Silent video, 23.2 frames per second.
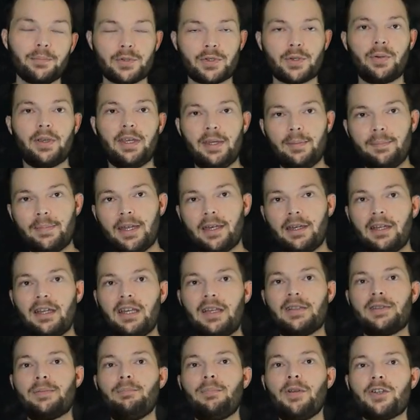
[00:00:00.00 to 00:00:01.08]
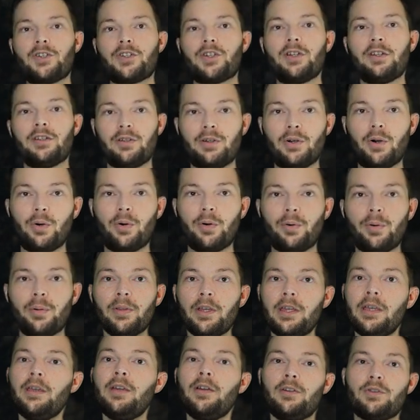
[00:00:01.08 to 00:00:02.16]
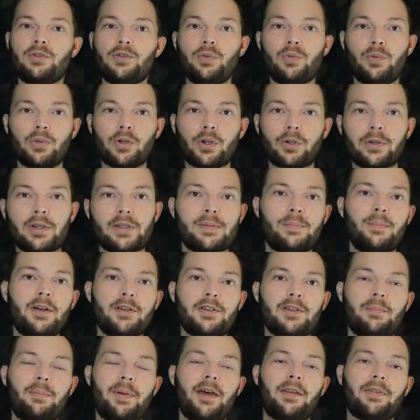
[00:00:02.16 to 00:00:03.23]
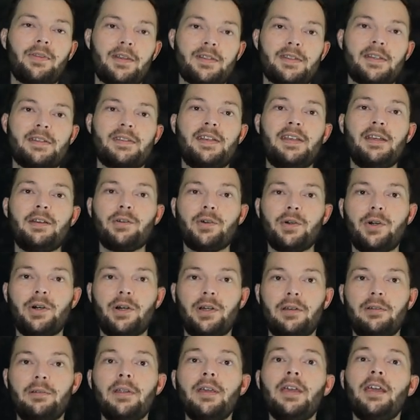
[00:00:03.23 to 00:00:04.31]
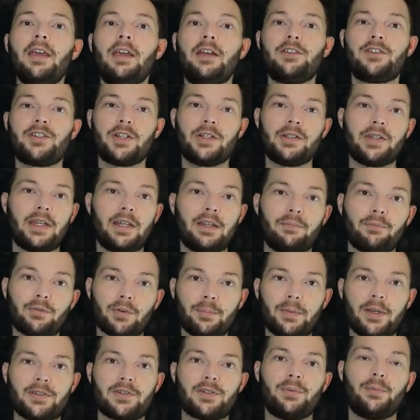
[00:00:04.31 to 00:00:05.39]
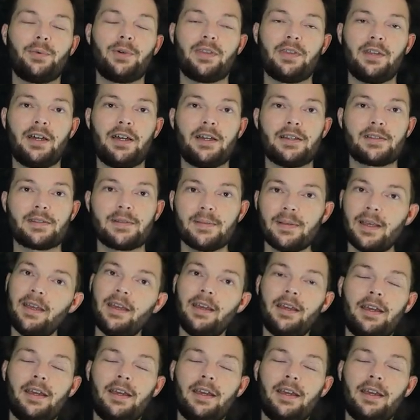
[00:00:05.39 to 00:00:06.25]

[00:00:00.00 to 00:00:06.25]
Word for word: So he made it his mission and goal to learn as much about this as he could and share that information with us.